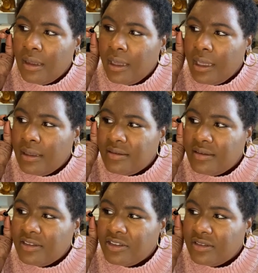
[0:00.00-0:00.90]

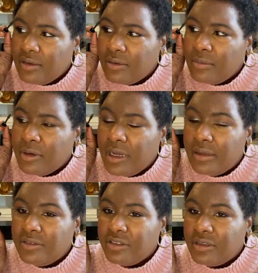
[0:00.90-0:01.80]
Anastasia is the only
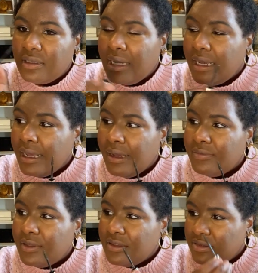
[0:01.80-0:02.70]
brow gel that I have
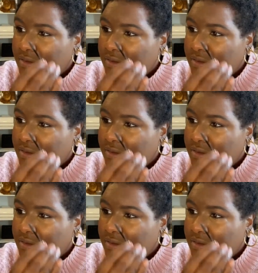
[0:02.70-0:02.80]
that's